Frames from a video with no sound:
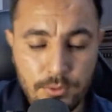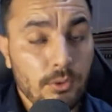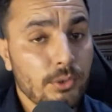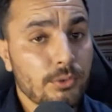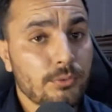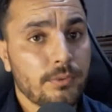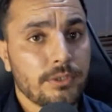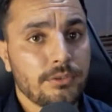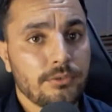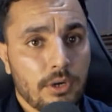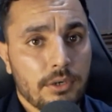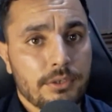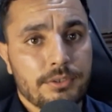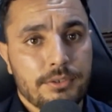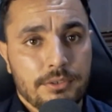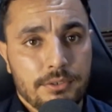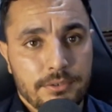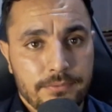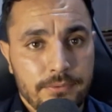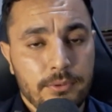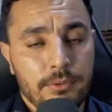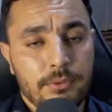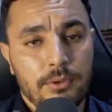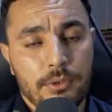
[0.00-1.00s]
you go to a doctor,
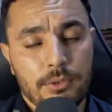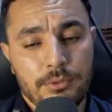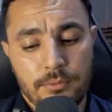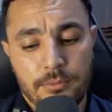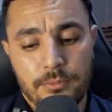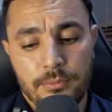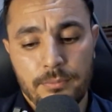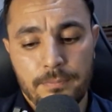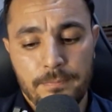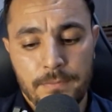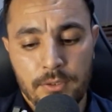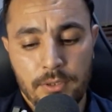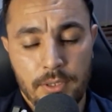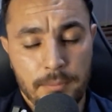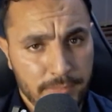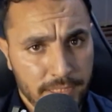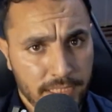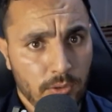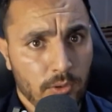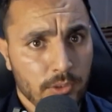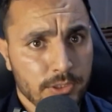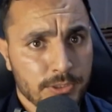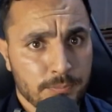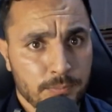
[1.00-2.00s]
if you go to a
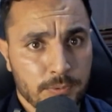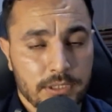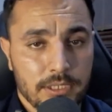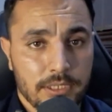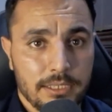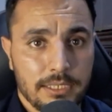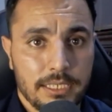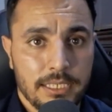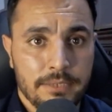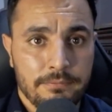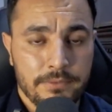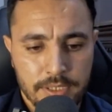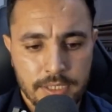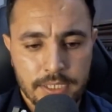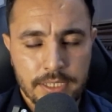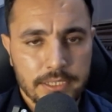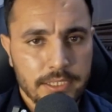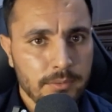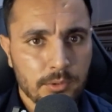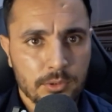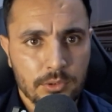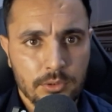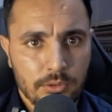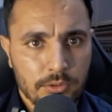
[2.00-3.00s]
big hospital,
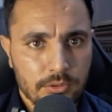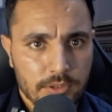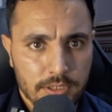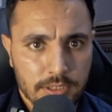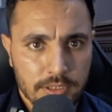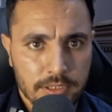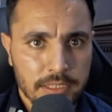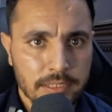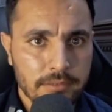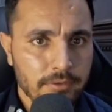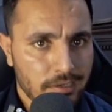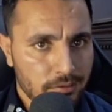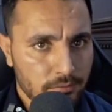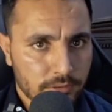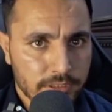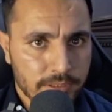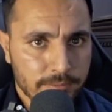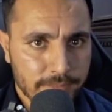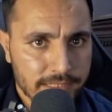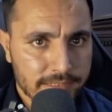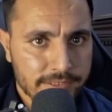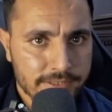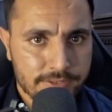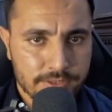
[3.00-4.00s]
they would not give out
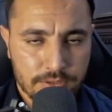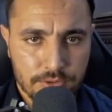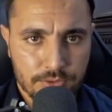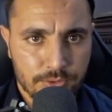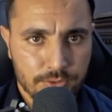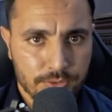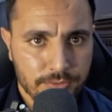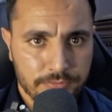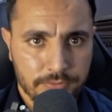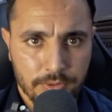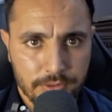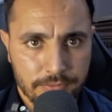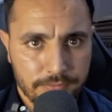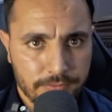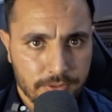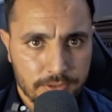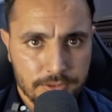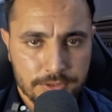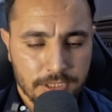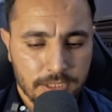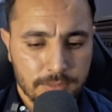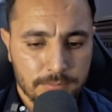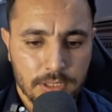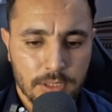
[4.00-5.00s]
the medicine to you for the
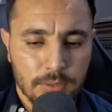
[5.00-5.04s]
first time.